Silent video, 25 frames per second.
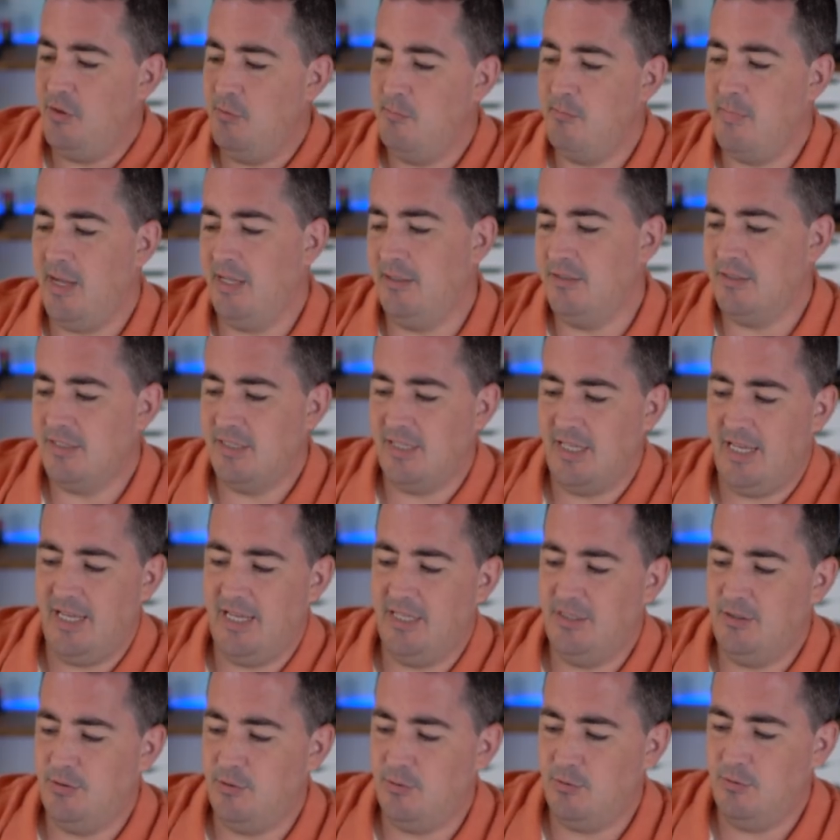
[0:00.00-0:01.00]
you mount the
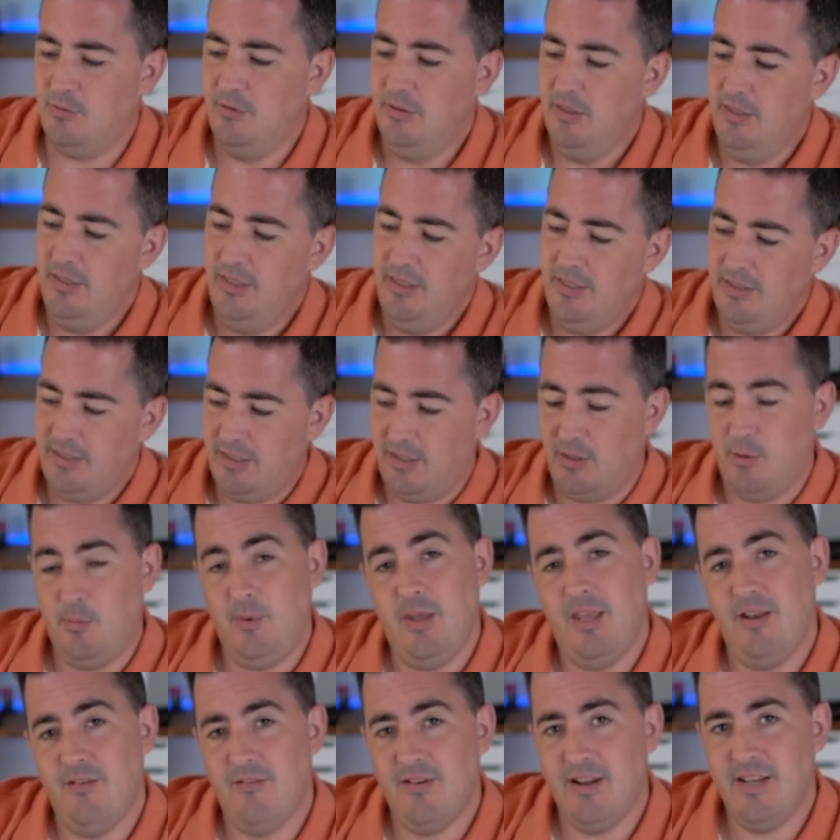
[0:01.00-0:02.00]
handle the other
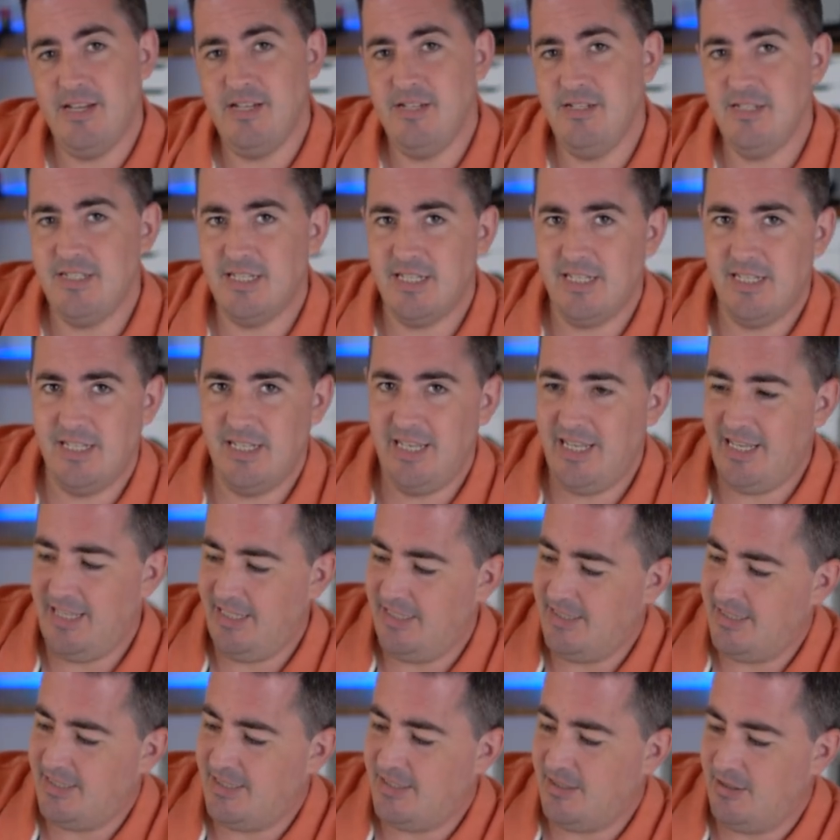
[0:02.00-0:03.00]
way around,
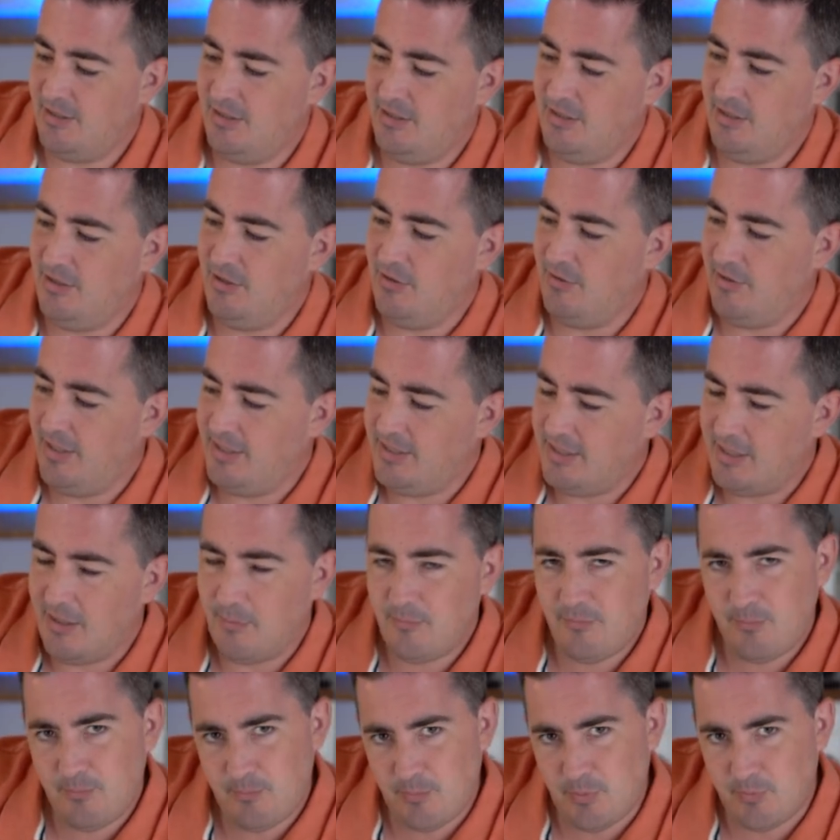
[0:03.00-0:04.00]
you end
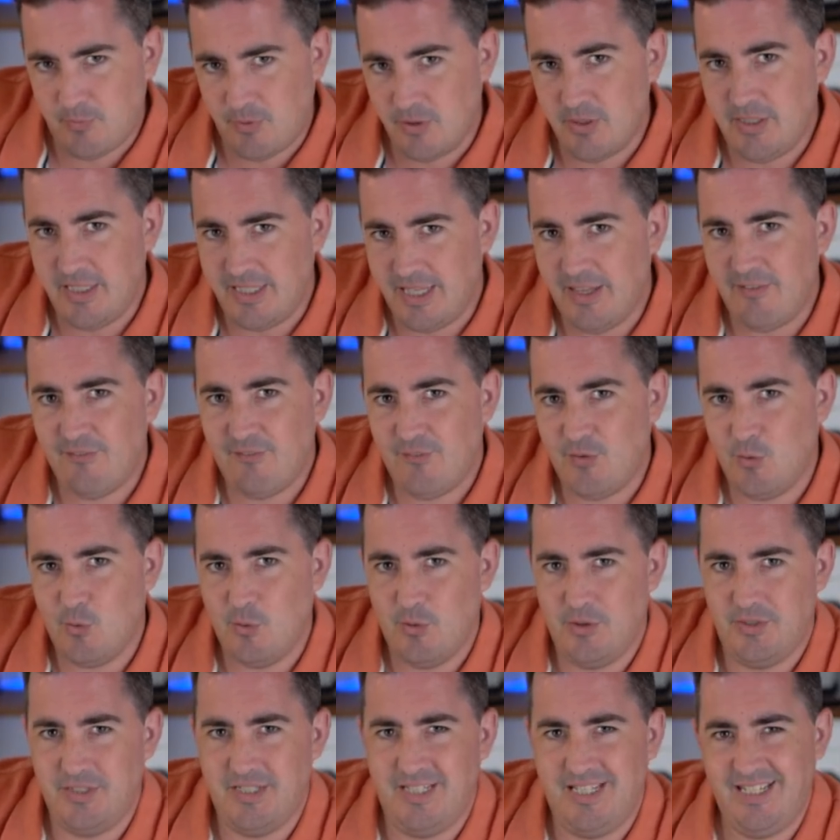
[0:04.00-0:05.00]
up pulling it
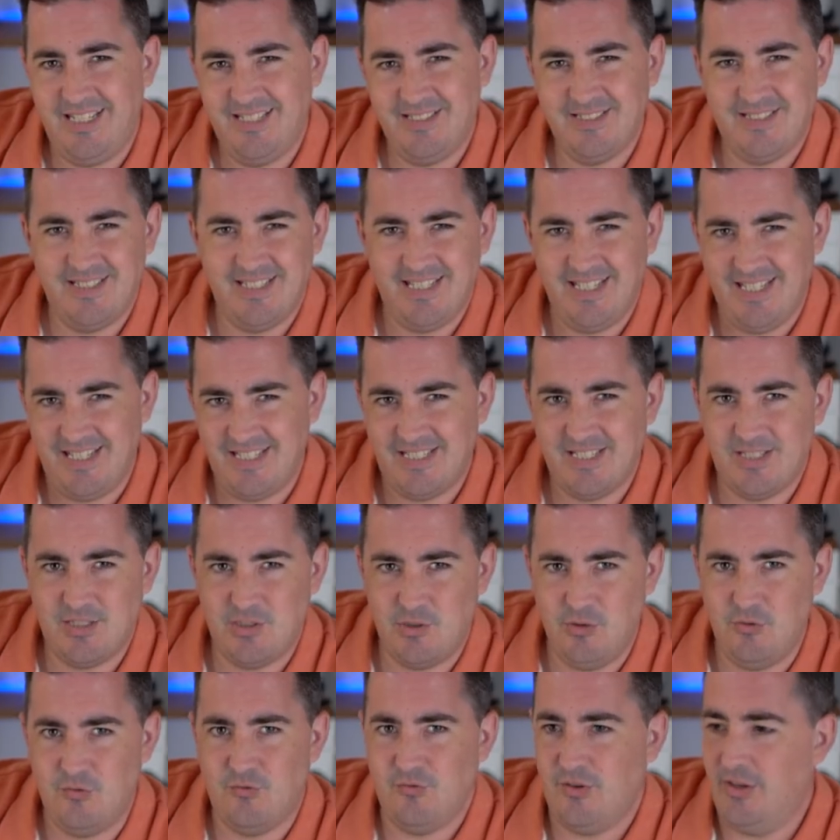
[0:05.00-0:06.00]
forward and it's
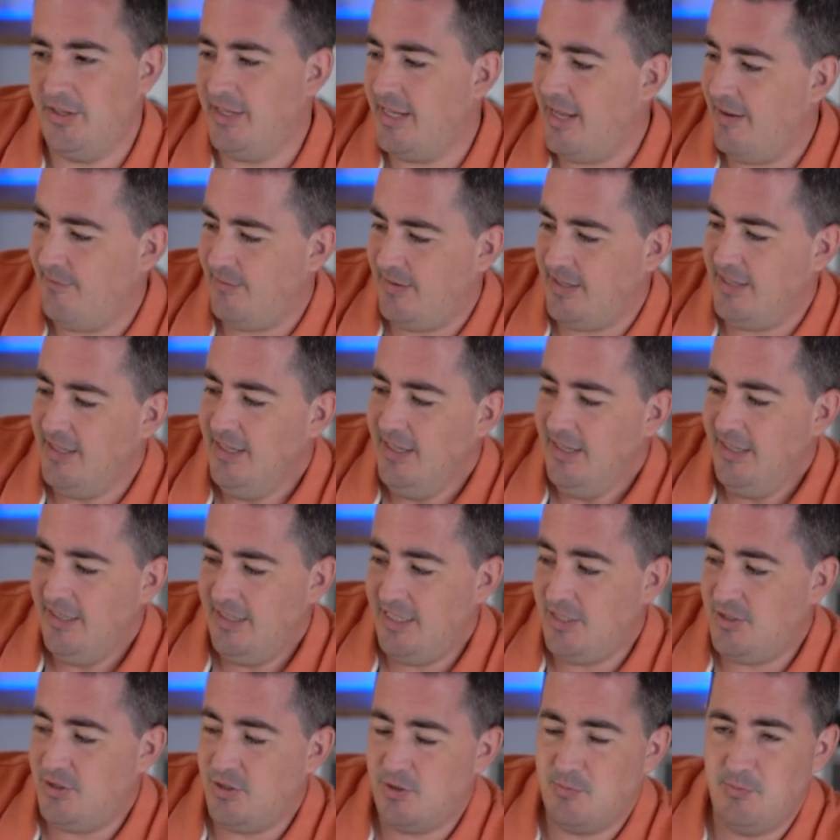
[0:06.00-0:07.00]
too front heavy.
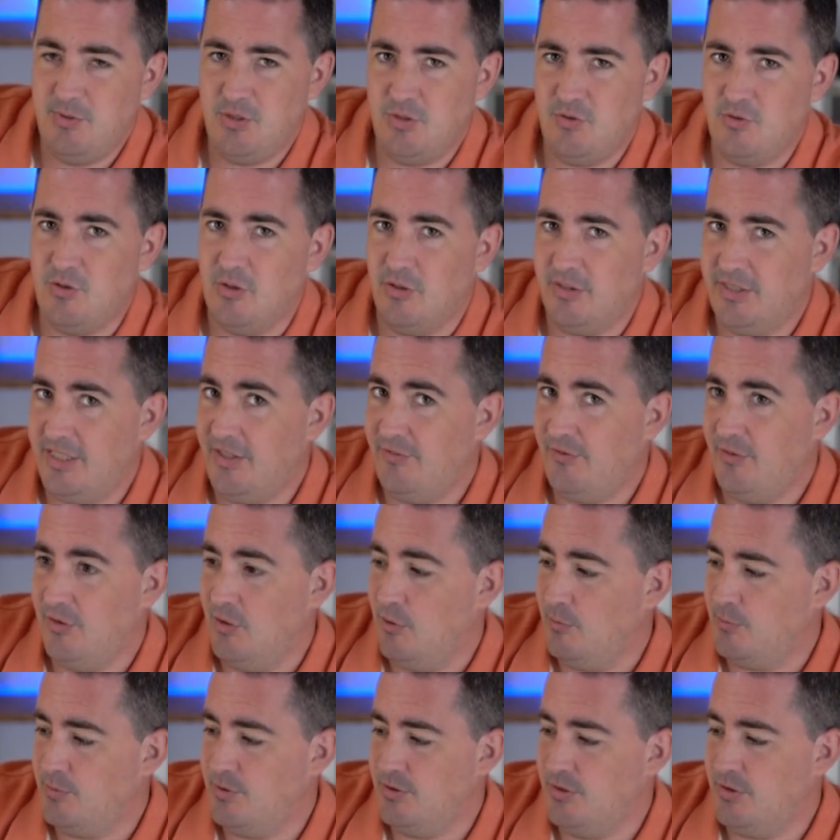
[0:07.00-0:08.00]
This just means you've got different
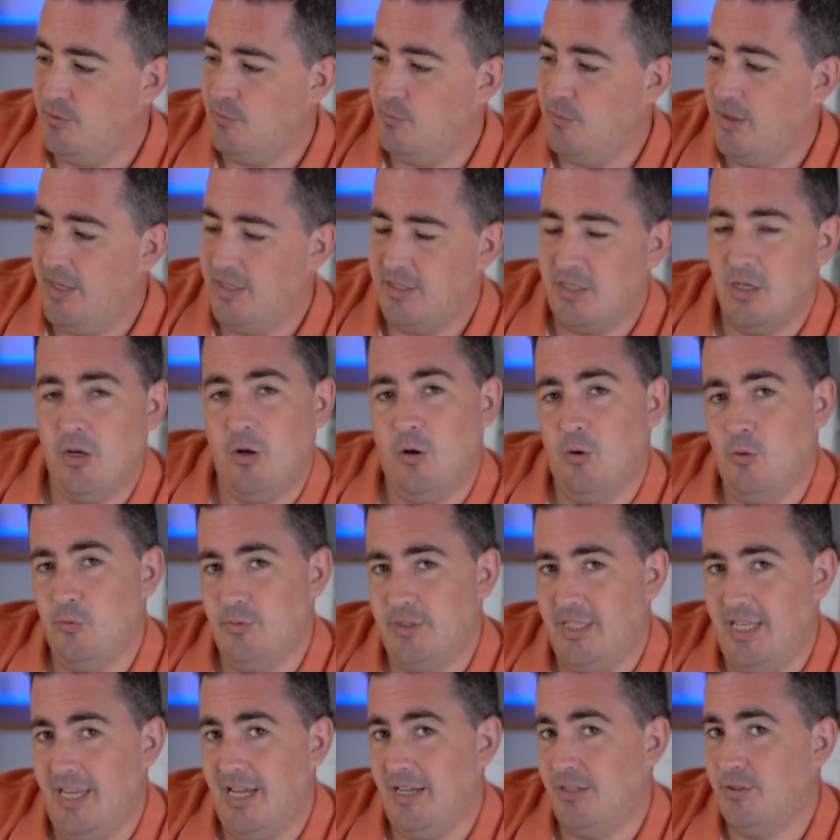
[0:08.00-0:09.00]
options of where to hold
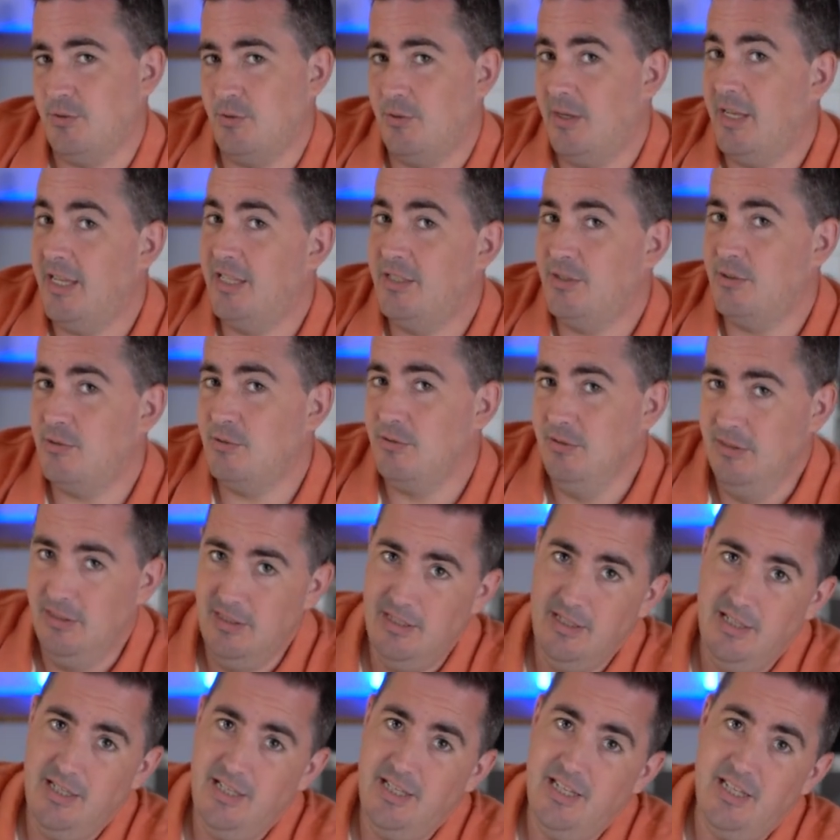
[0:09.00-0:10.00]
the actual handle,
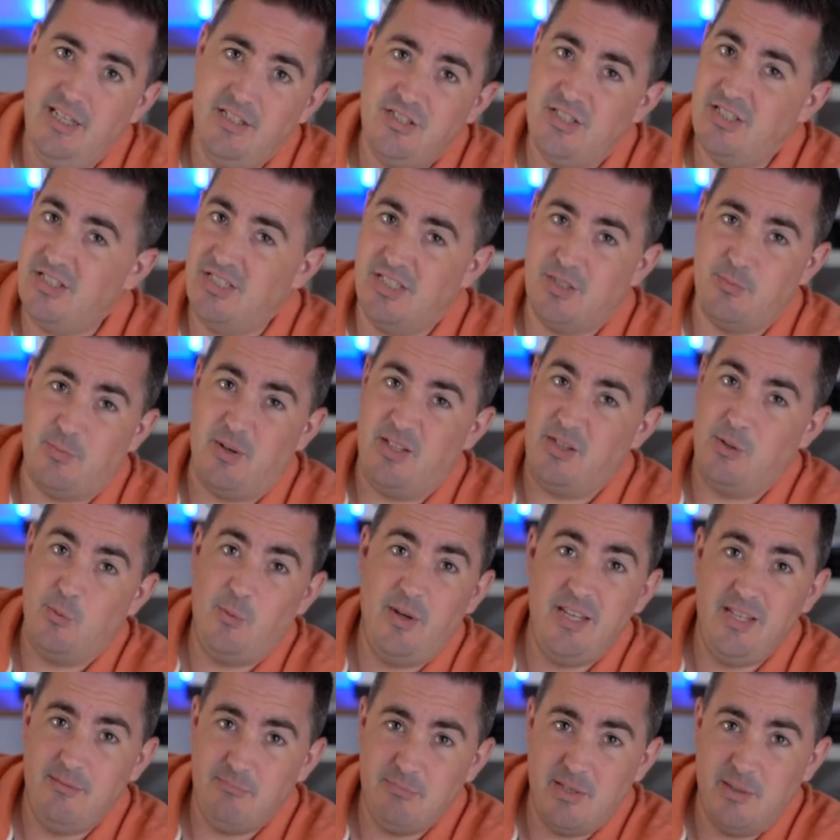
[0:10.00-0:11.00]
just to spread the
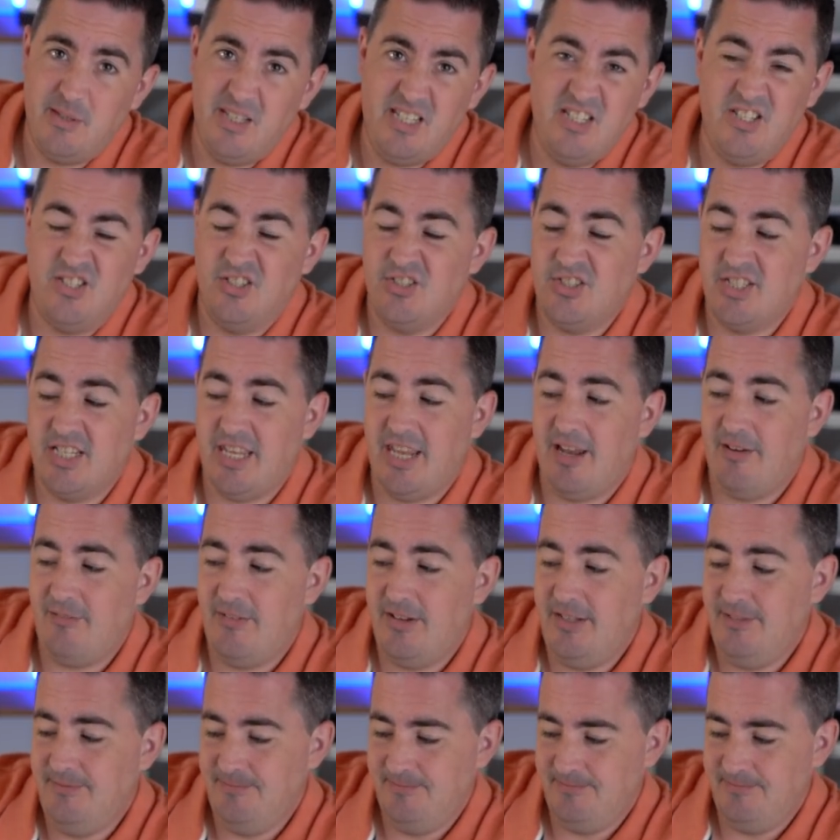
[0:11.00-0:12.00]
weight, a bit easier to carry.